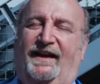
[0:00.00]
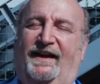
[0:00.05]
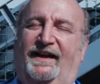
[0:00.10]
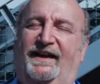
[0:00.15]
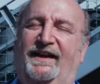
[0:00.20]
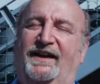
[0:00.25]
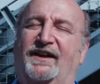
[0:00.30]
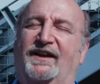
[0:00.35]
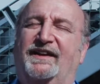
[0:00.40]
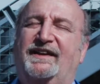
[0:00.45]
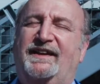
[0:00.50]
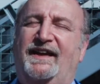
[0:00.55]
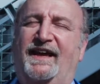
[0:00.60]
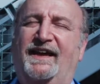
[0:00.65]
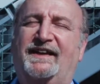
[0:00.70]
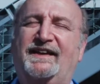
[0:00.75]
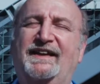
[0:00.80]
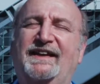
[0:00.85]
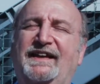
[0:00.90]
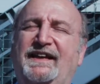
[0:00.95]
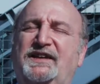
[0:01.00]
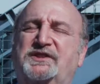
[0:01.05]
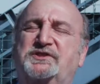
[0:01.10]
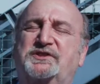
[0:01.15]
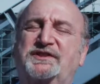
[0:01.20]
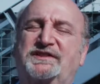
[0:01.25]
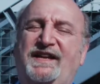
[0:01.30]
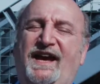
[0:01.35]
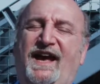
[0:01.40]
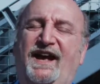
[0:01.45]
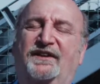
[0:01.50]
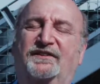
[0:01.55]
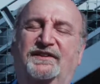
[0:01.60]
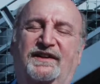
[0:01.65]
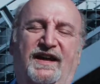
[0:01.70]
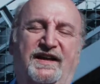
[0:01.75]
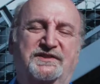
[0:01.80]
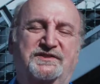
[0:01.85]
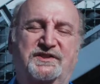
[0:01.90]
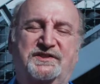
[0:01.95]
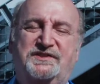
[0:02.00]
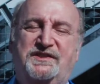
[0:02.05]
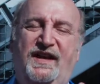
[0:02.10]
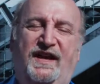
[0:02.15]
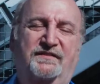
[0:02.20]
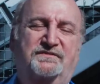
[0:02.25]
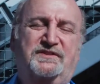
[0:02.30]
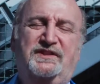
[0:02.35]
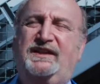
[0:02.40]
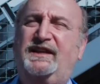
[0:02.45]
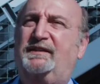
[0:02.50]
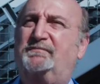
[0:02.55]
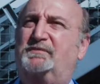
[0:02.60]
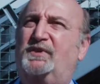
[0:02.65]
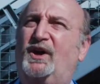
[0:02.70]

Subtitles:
yeah, it can get you down, and I just have to keep